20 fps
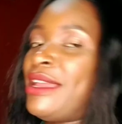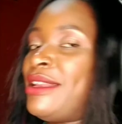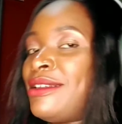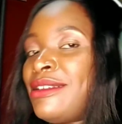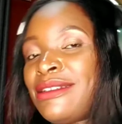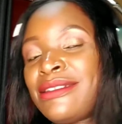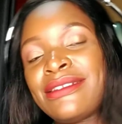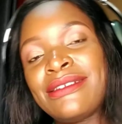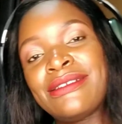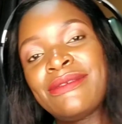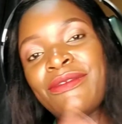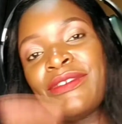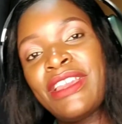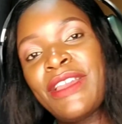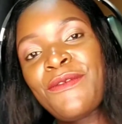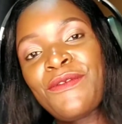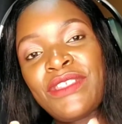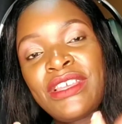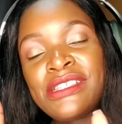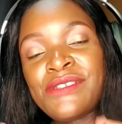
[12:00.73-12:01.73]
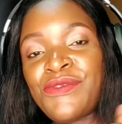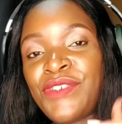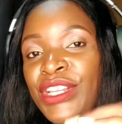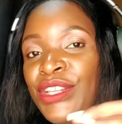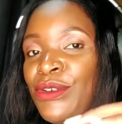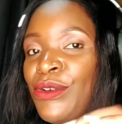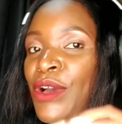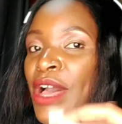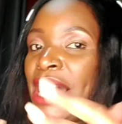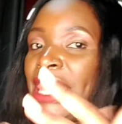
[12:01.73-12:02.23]
and give this
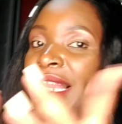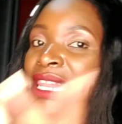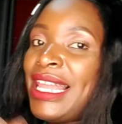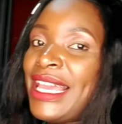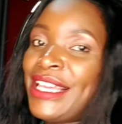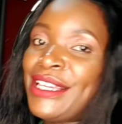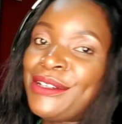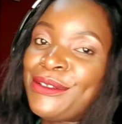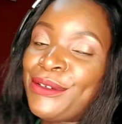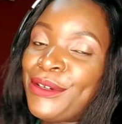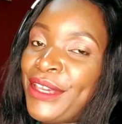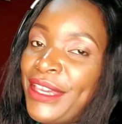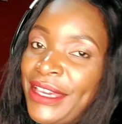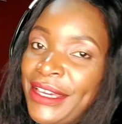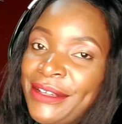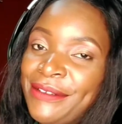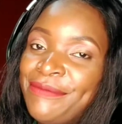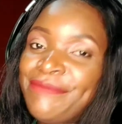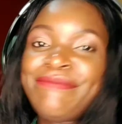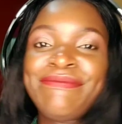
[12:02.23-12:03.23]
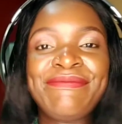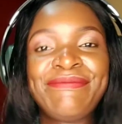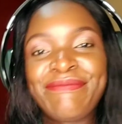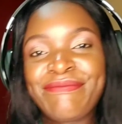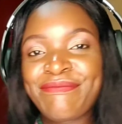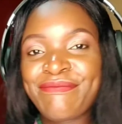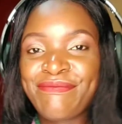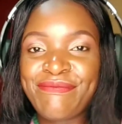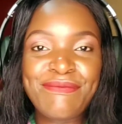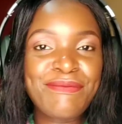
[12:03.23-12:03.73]
video a like, okay?
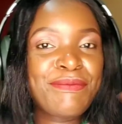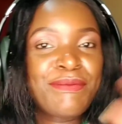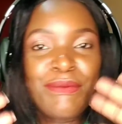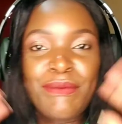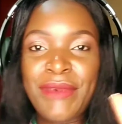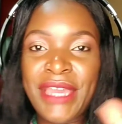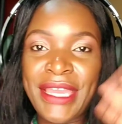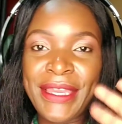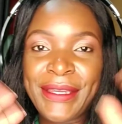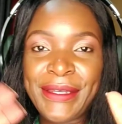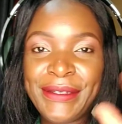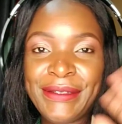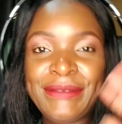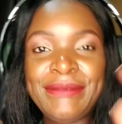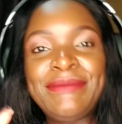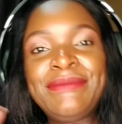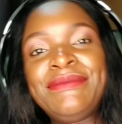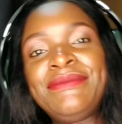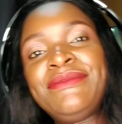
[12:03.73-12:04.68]
Bye.